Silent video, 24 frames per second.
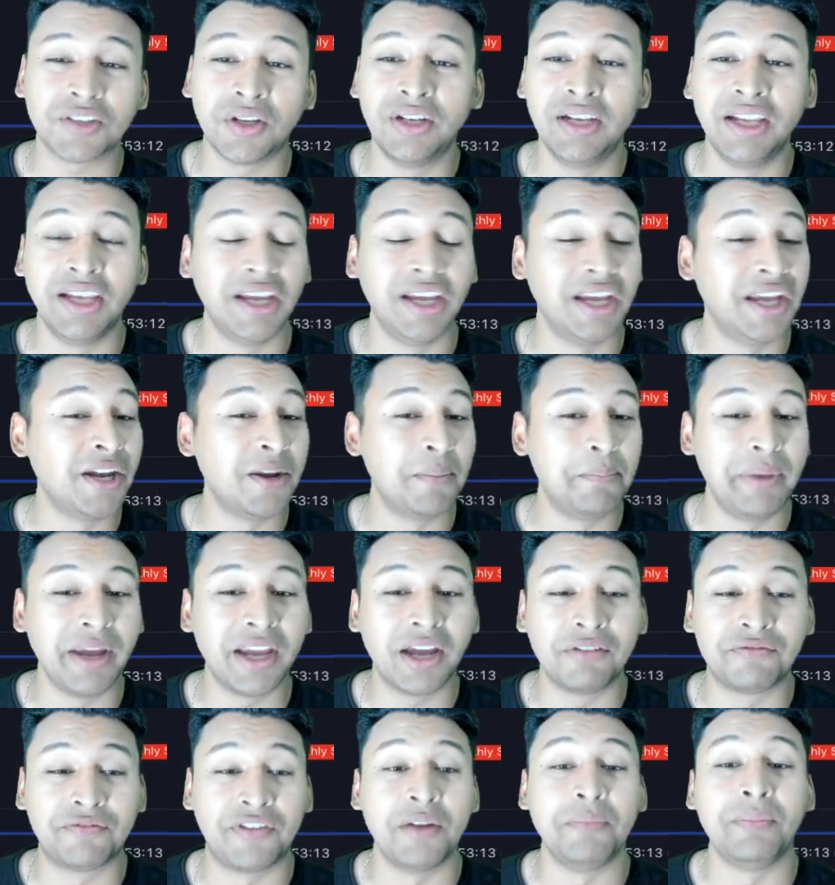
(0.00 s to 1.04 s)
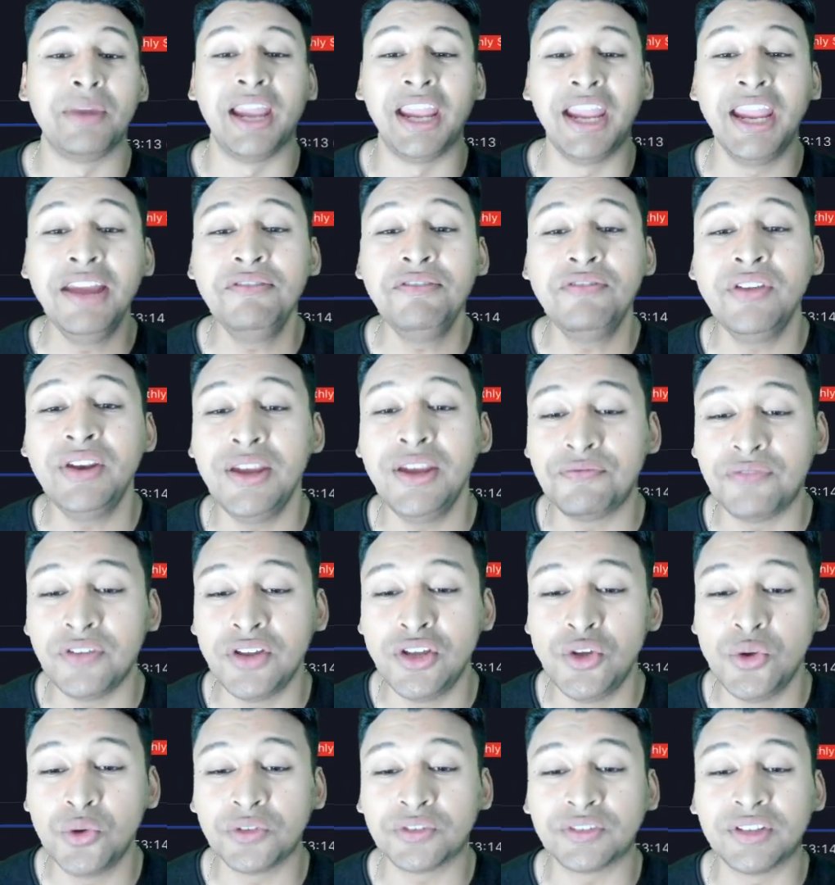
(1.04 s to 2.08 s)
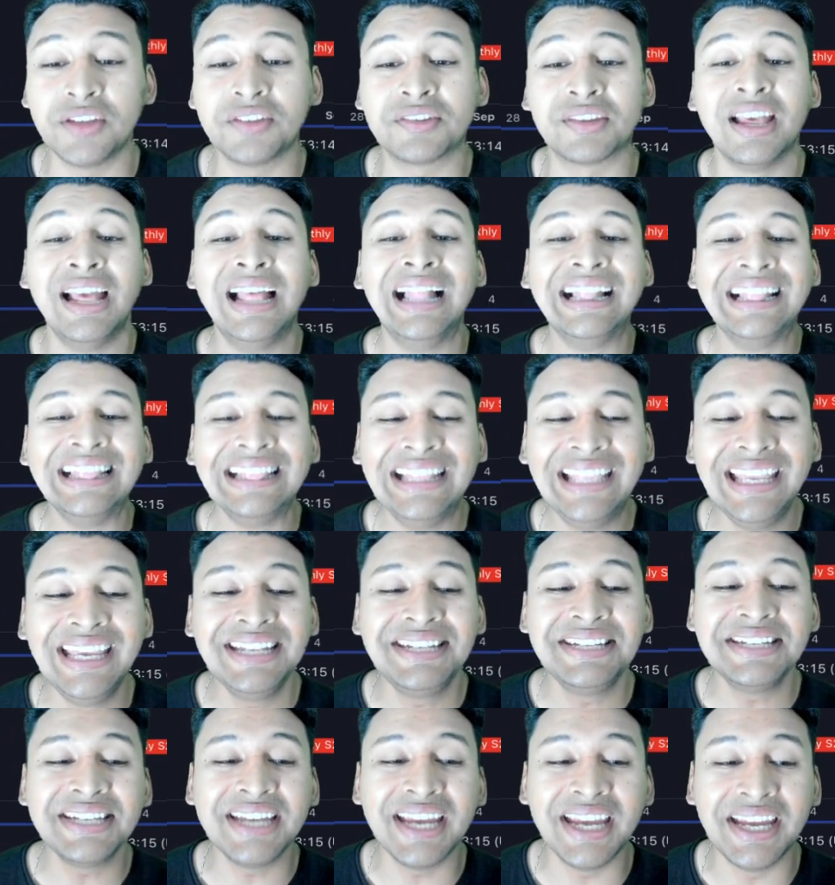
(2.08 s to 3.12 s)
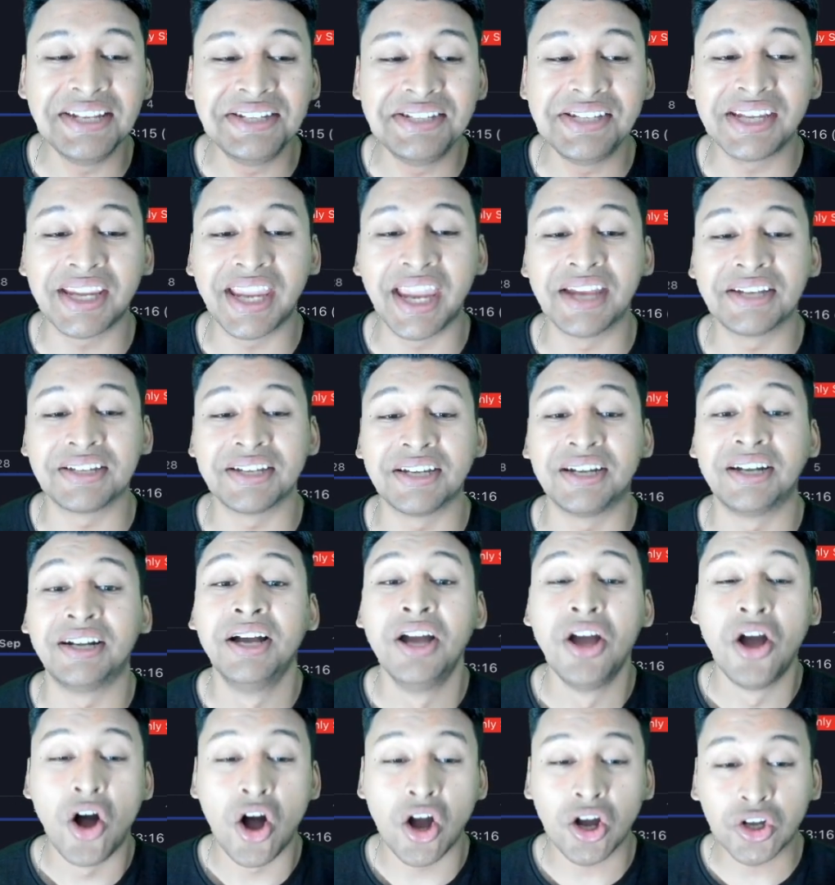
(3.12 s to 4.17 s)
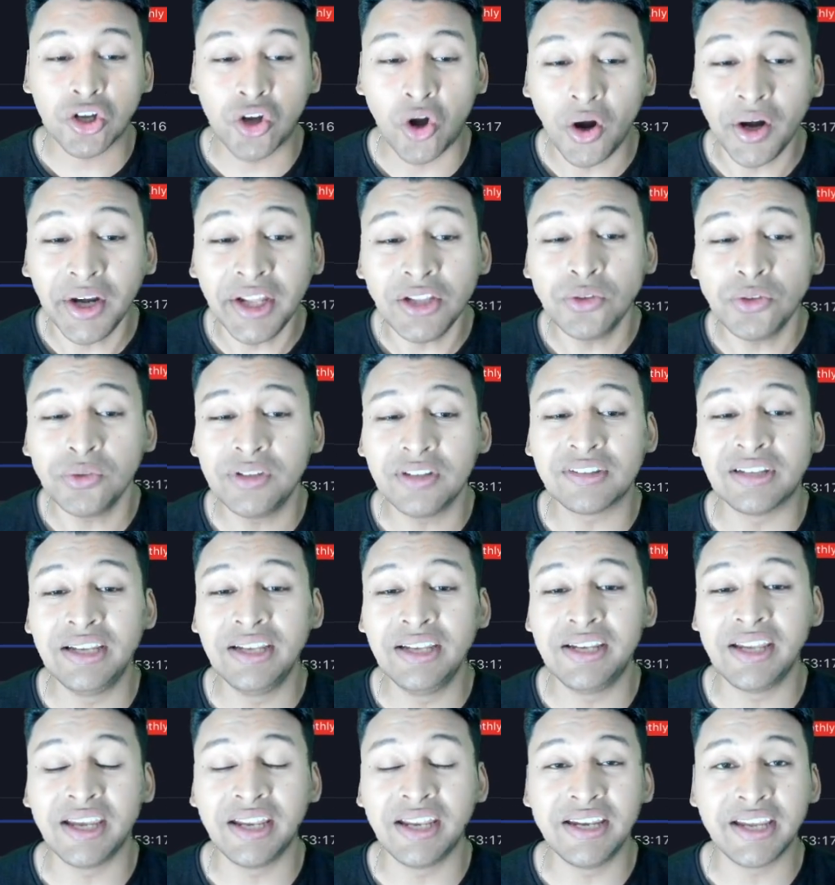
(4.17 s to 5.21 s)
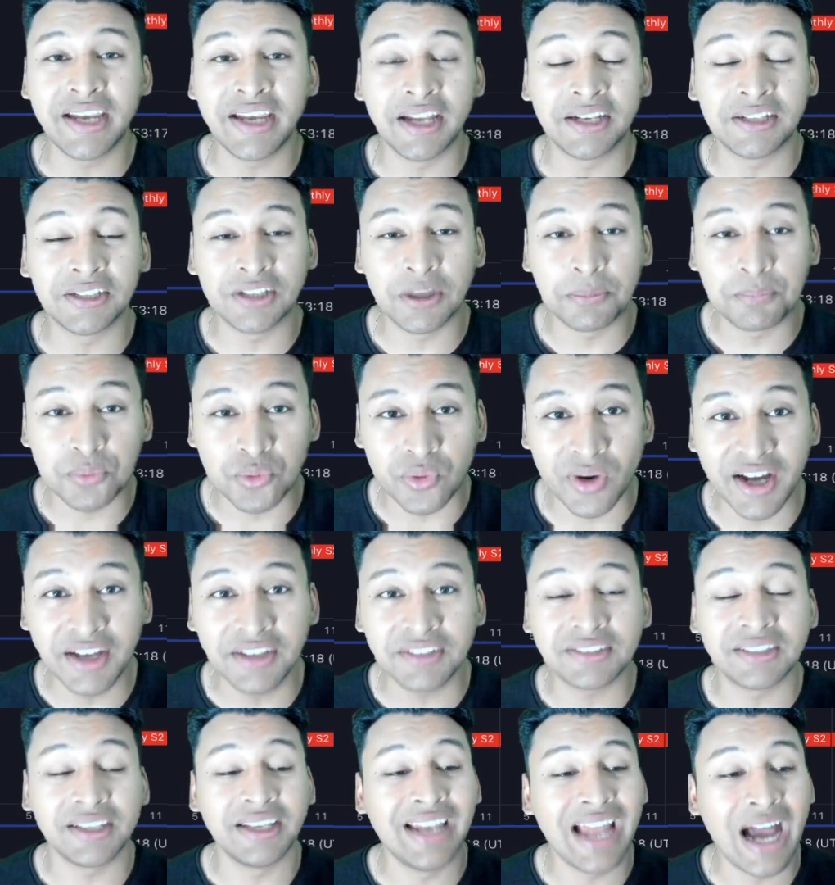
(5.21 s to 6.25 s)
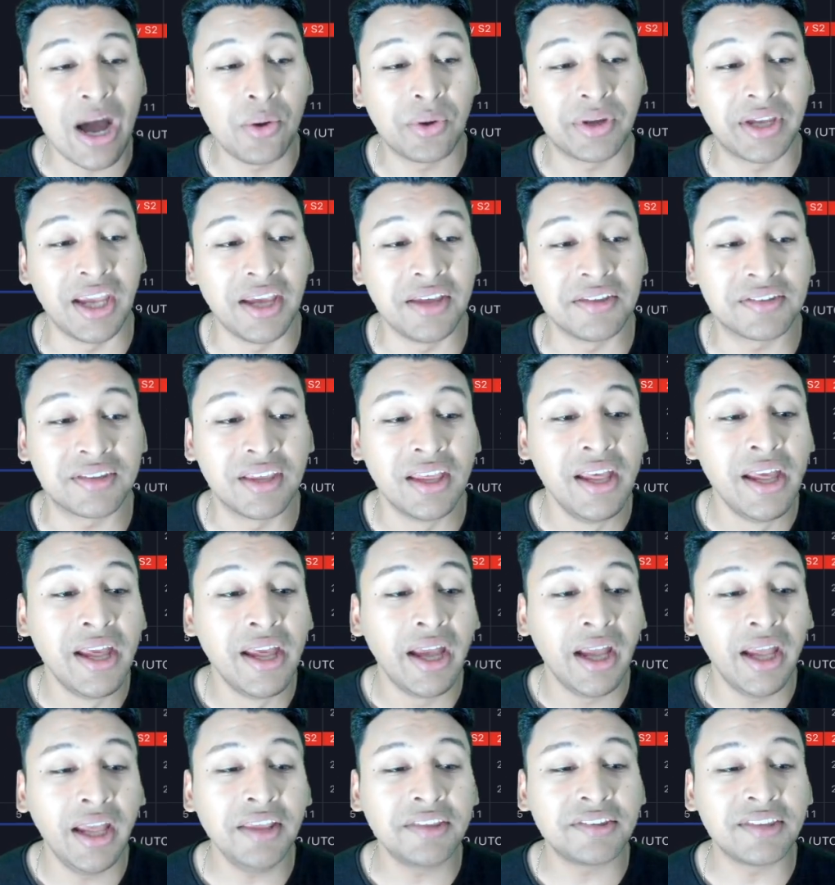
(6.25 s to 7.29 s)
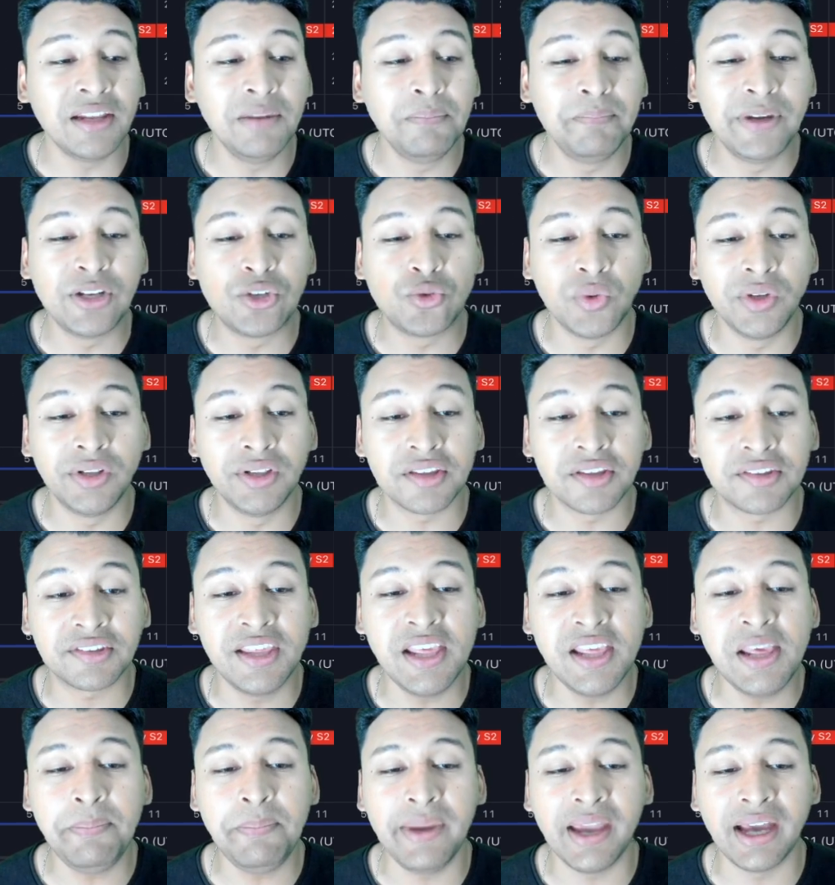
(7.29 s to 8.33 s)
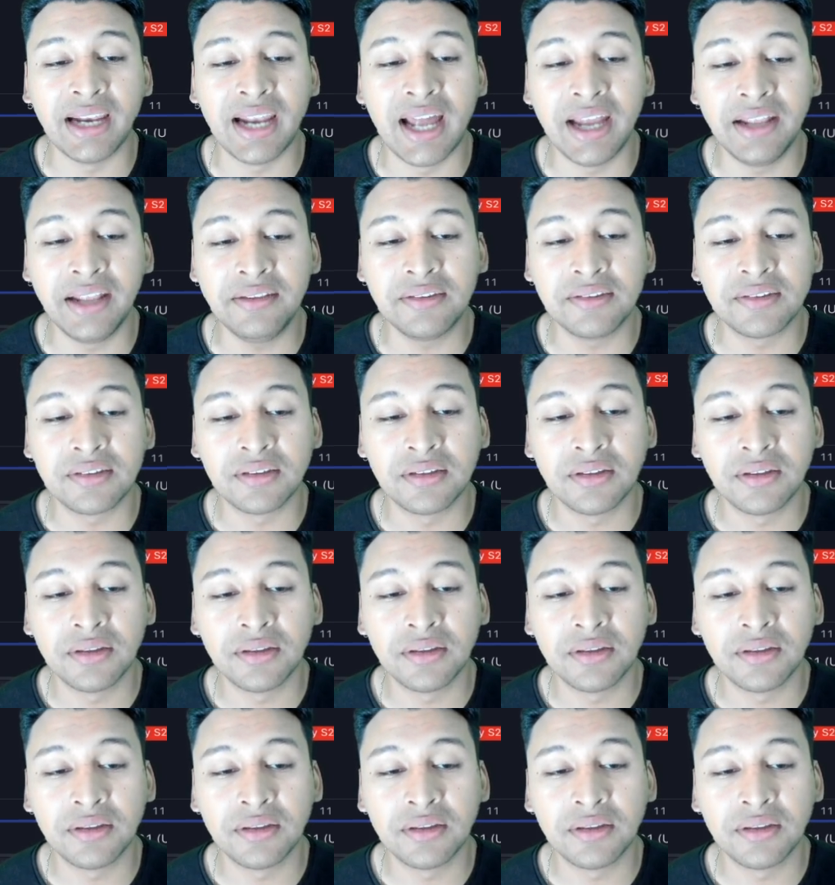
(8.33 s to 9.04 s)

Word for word: only in a bigger frame, even if we use this leading indicator. According to this leading indicator, the price in our case is in between the CPR lines